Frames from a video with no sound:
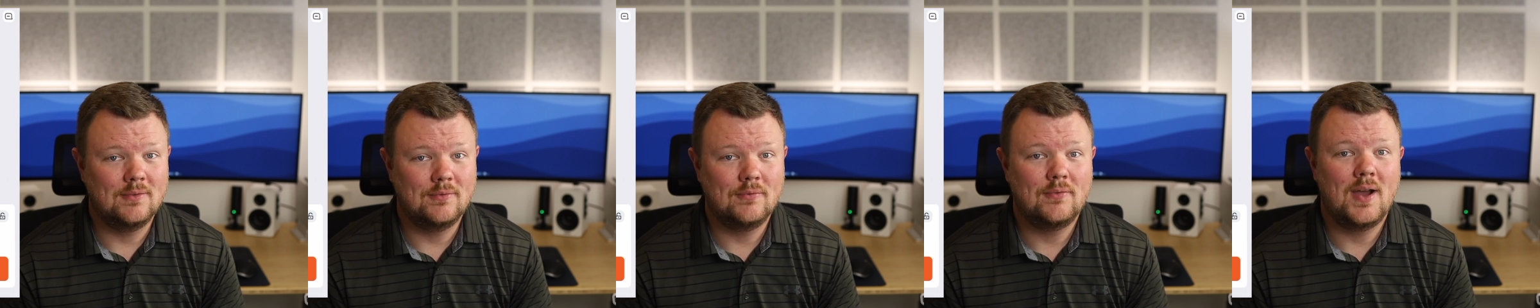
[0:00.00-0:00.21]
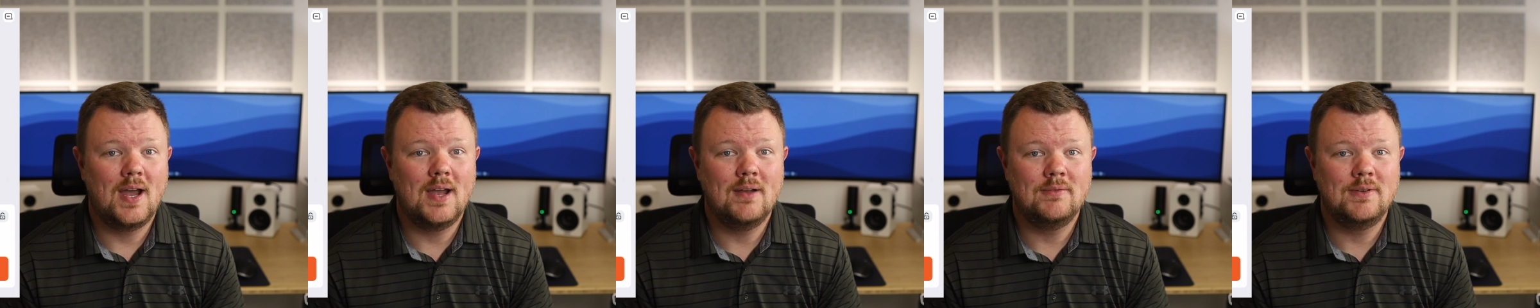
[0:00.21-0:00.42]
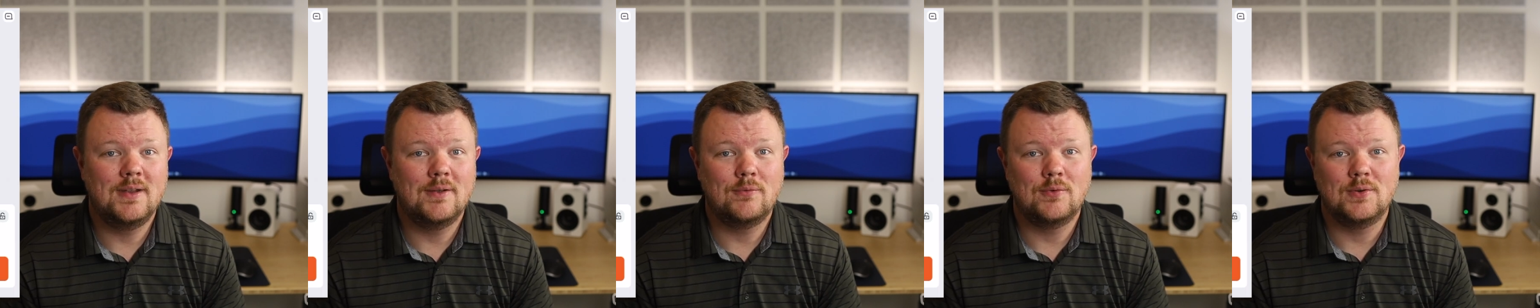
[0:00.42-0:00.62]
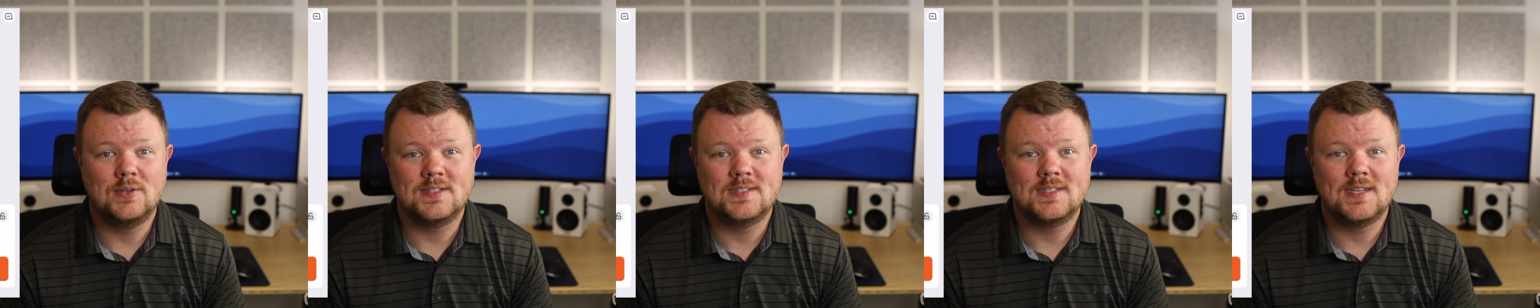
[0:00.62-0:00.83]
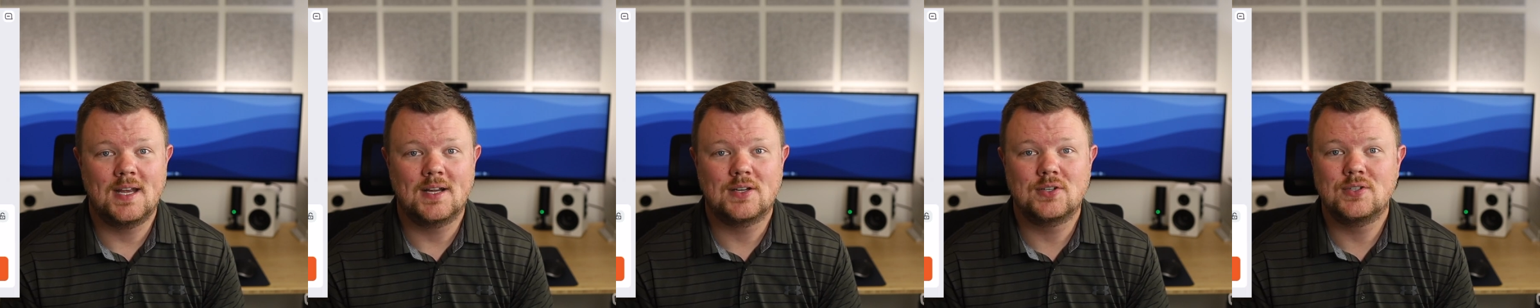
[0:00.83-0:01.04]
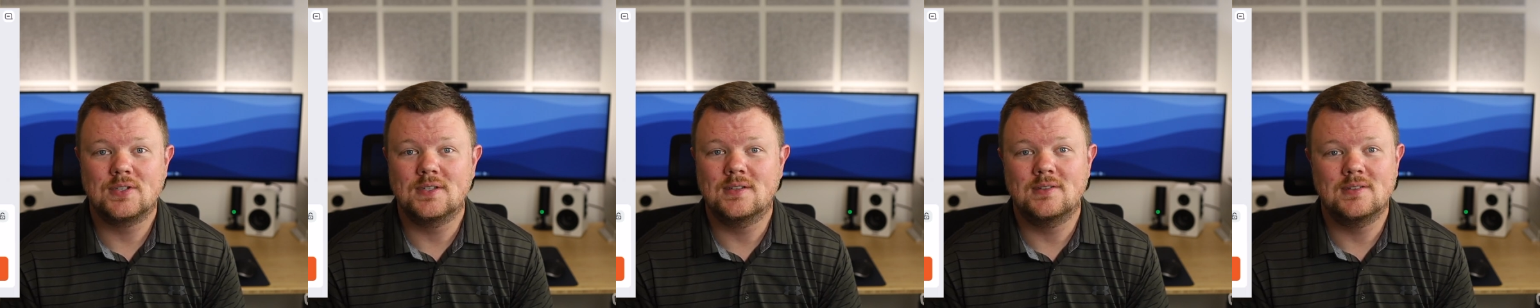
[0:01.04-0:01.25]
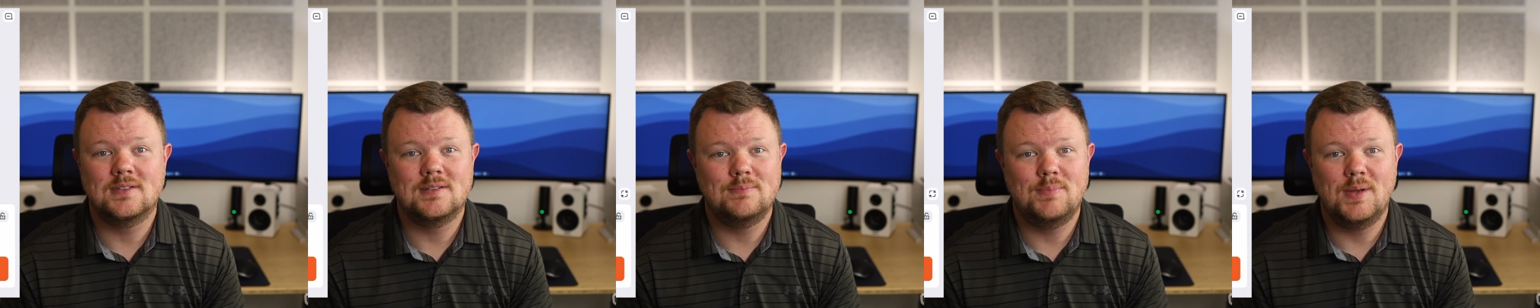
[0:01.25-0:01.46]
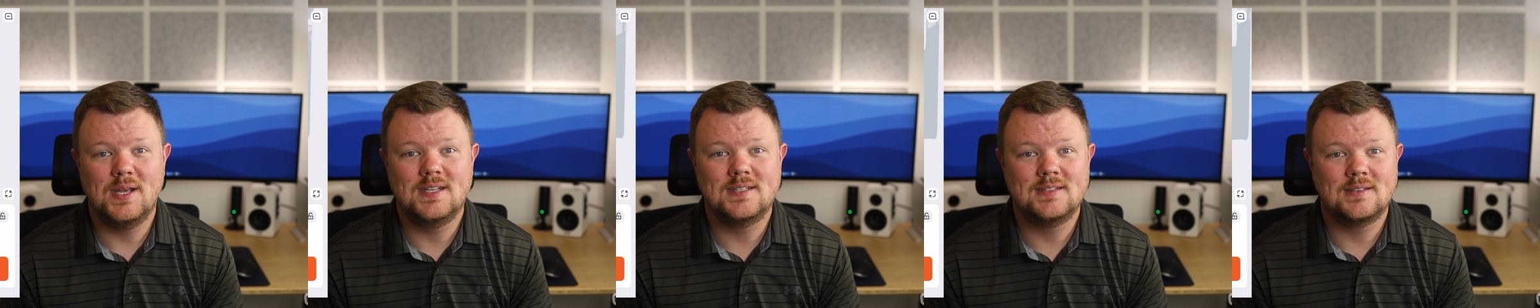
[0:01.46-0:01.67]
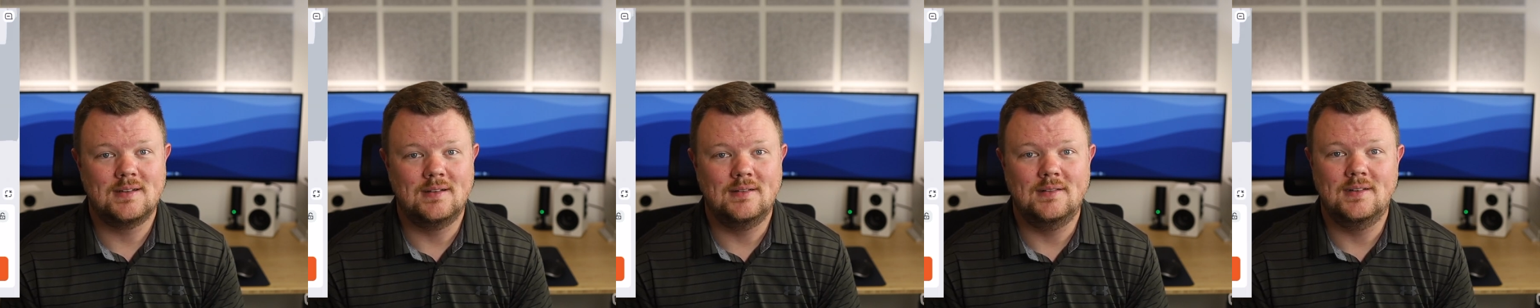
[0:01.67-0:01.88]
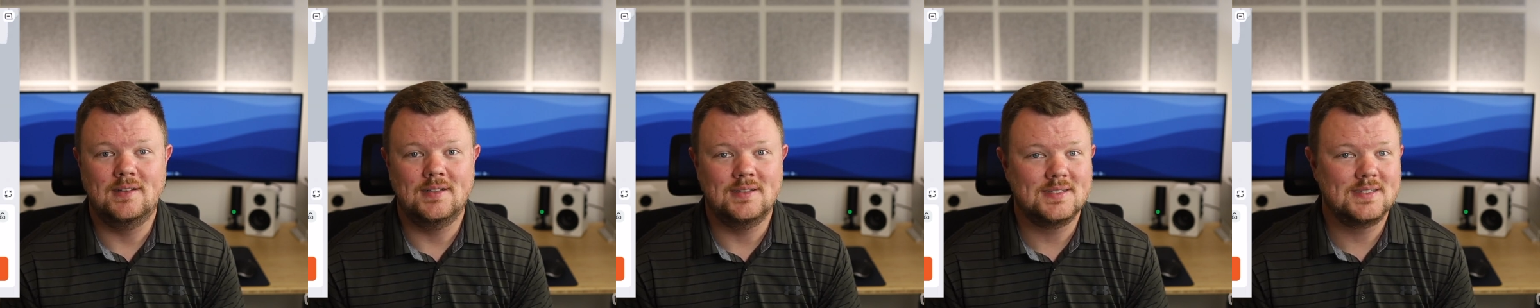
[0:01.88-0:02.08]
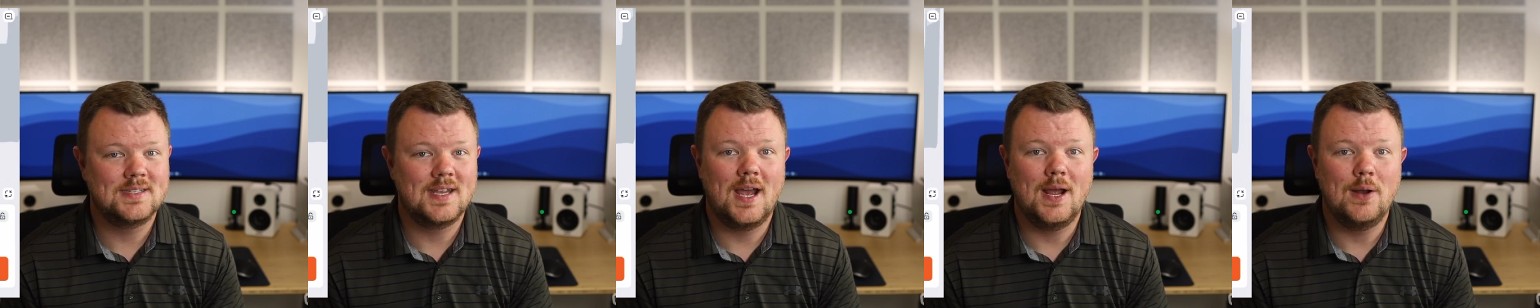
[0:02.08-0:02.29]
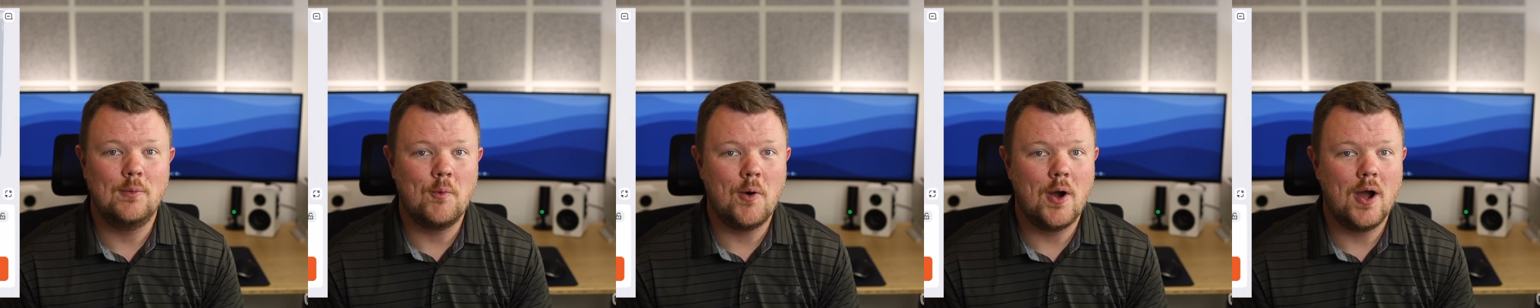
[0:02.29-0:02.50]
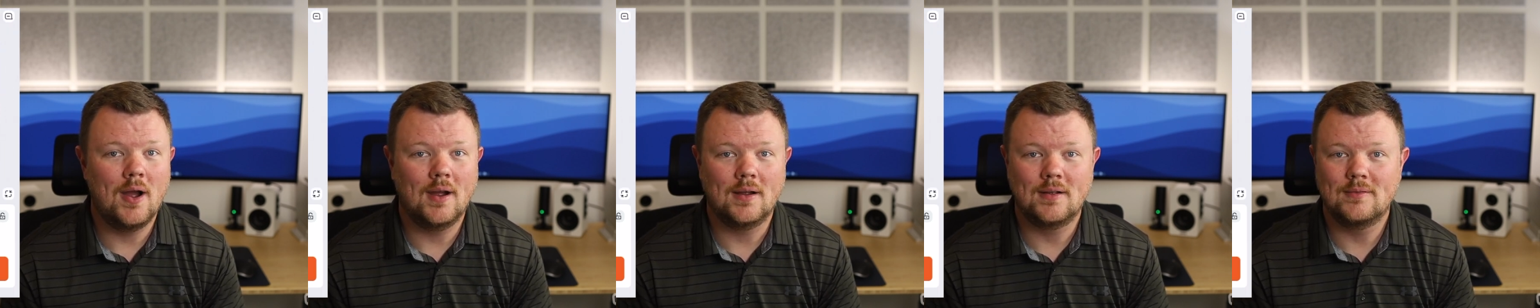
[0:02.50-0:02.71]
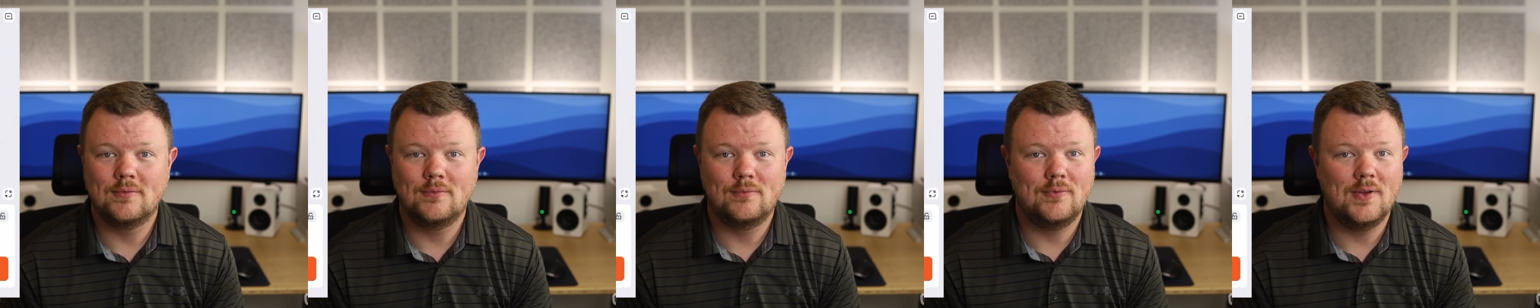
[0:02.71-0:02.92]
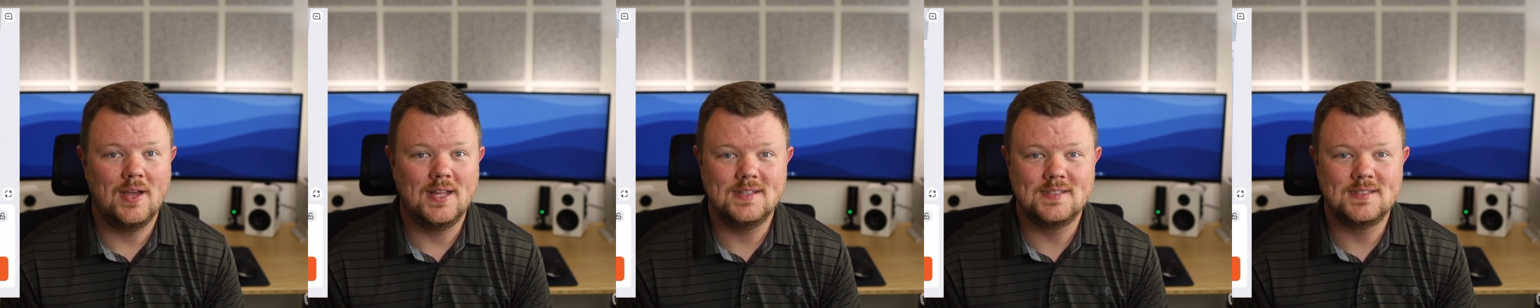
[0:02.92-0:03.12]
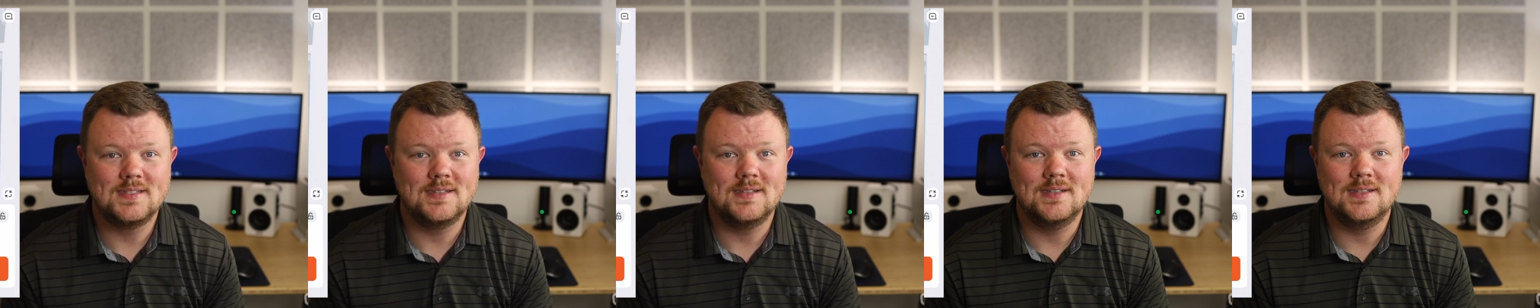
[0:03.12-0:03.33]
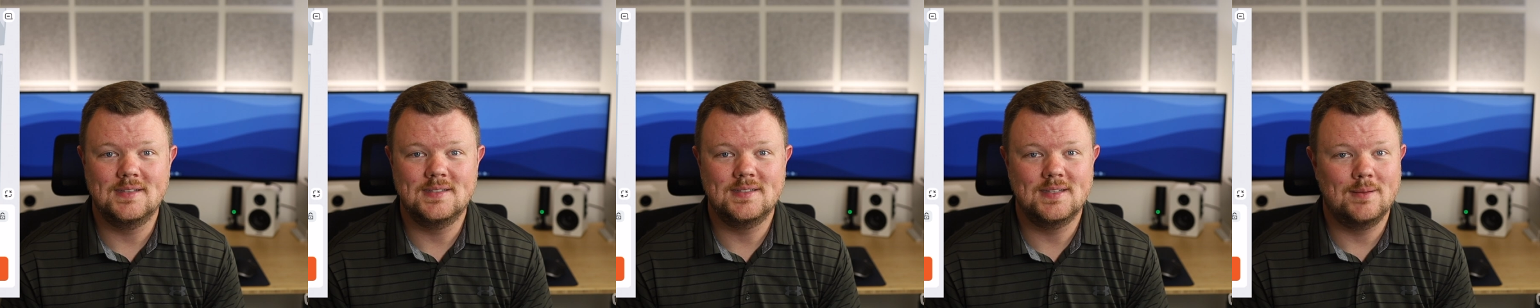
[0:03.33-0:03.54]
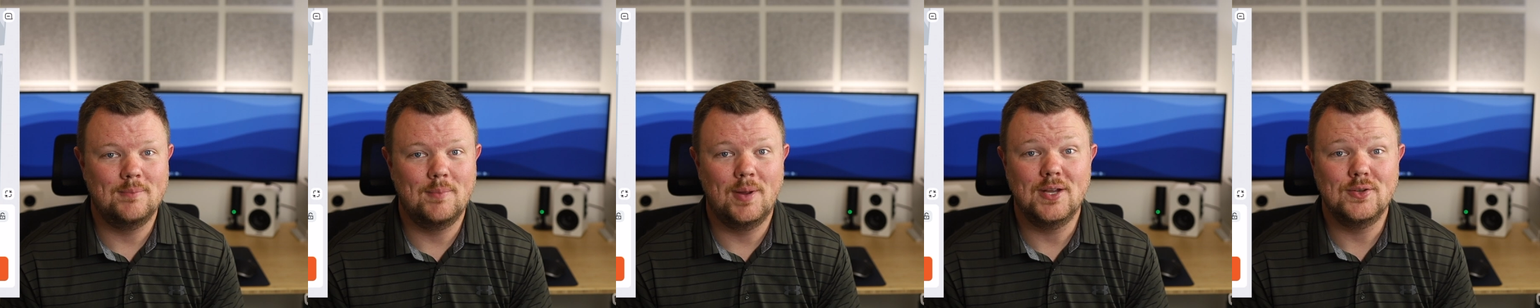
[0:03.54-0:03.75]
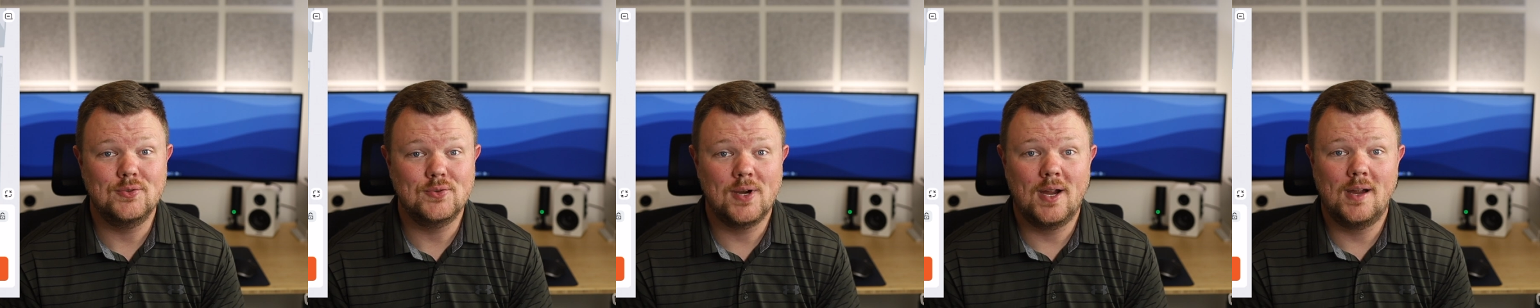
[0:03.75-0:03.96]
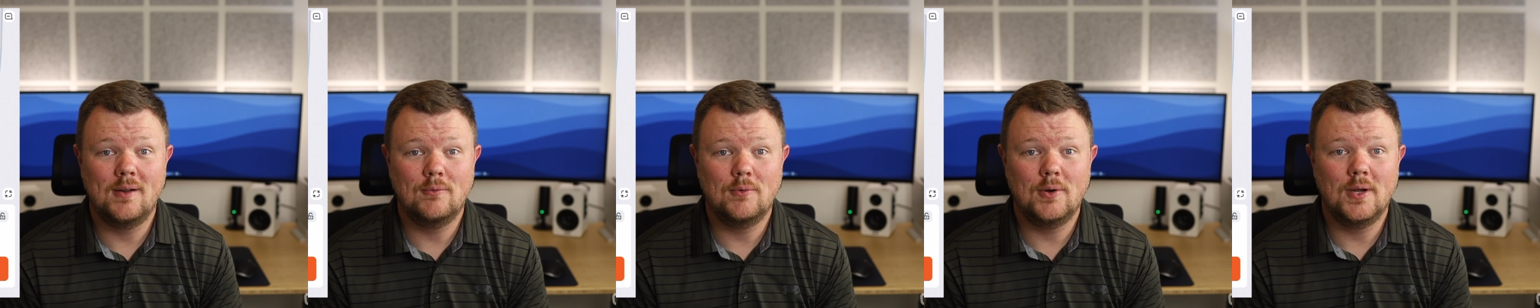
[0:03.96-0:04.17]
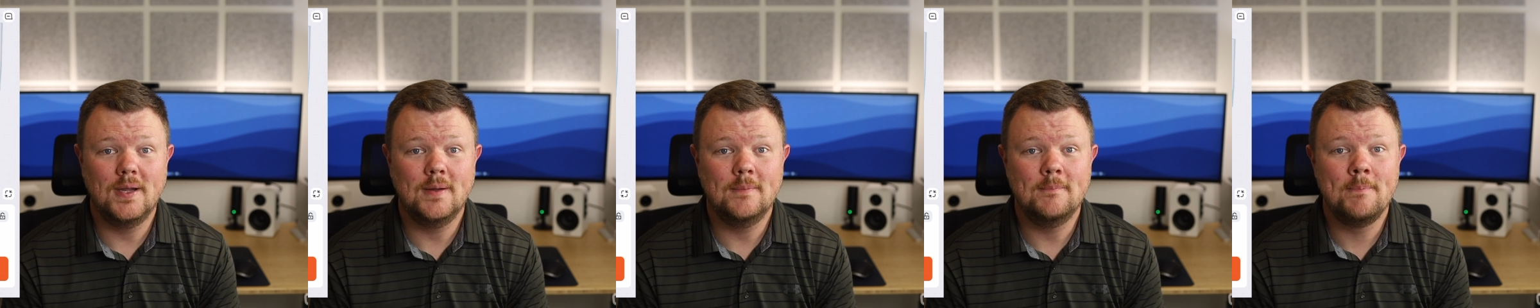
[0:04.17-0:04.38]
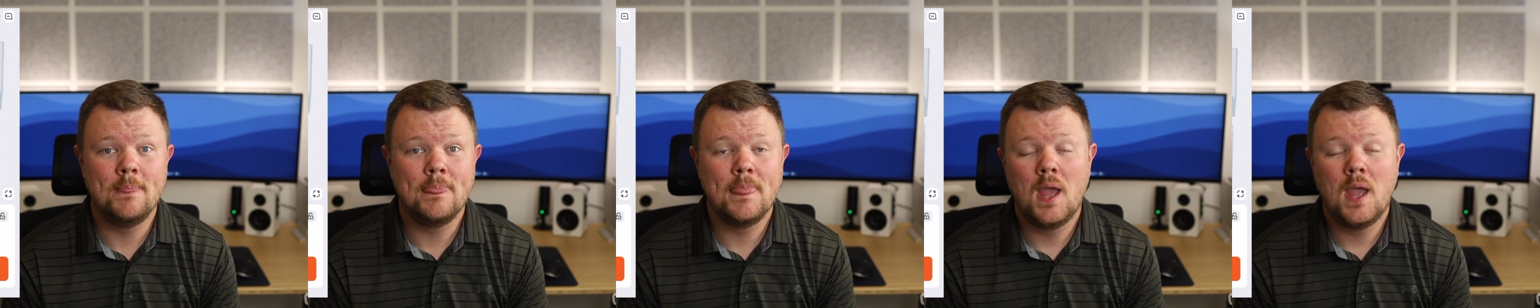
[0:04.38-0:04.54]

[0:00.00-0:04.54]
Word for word: 5 different sections based on the sidewalk, fences, and my driveway.